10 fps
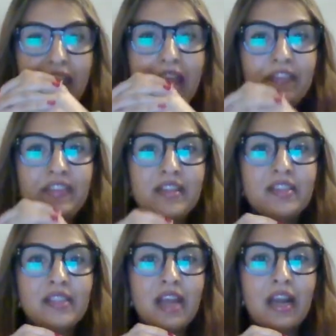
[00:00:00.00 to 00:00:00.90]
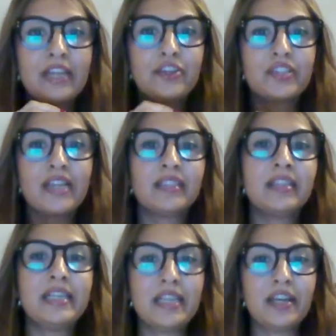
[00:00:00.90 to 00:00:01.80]
And these
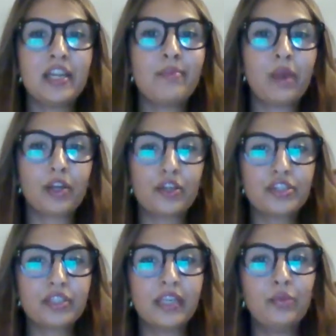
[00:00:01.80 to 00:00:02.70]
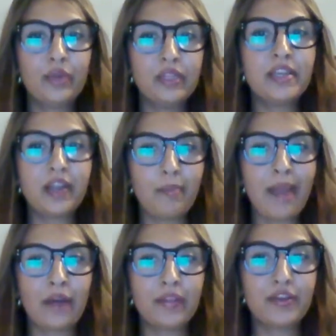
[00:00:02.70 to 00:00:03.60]
intersecting identity markers can really
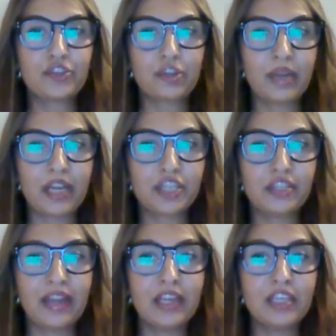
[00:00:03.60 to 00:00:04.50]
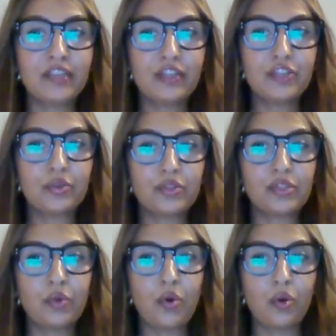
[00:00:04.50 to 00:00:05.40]
compound the discrimination that
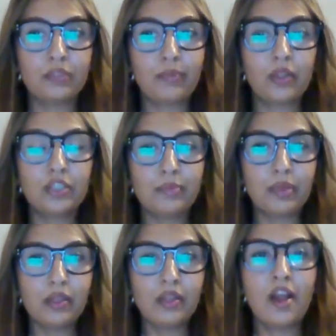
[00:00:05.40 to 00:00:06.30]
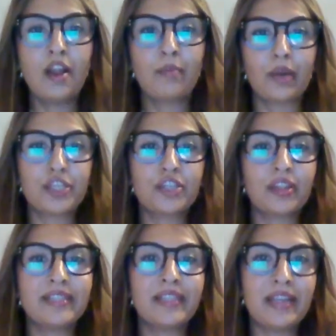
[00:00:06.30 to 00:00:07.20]
individuals who hold multiple
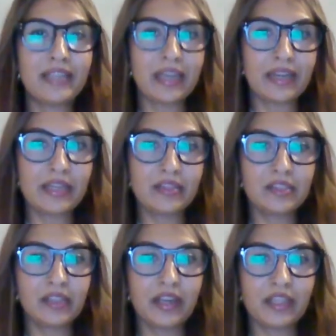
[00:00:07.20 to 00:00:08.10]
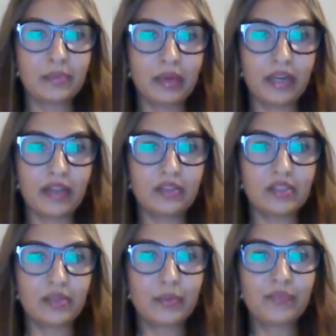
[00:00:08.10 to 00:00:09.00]
marginalized identities can experience.